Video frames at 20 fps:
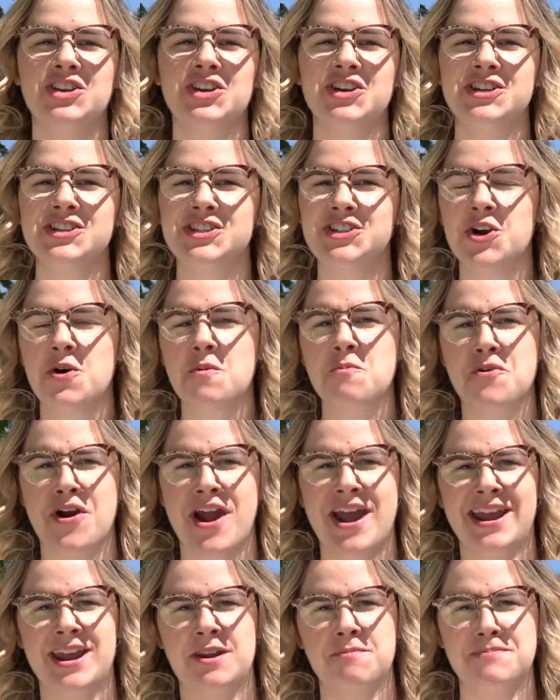Use your
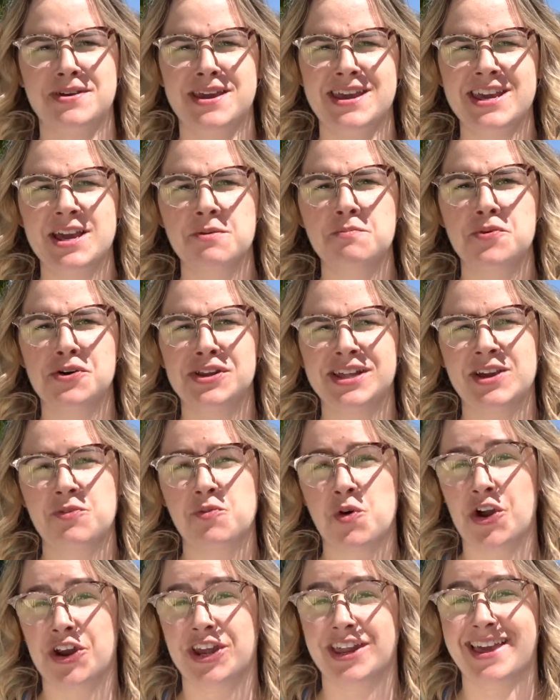brain, being a bully
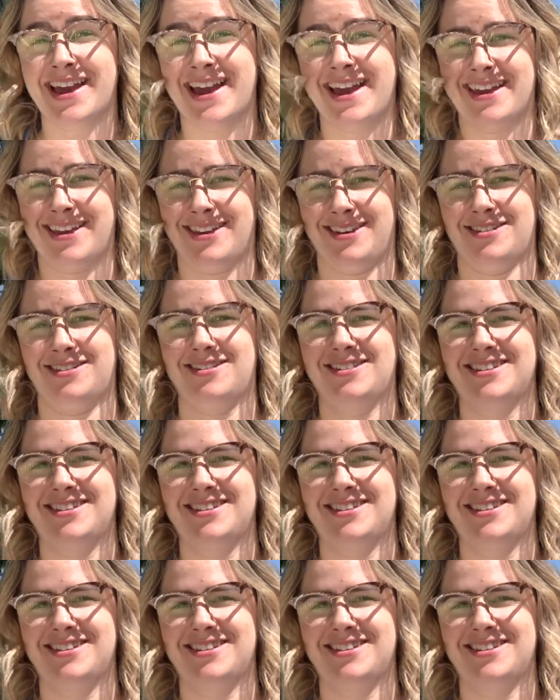won't gain.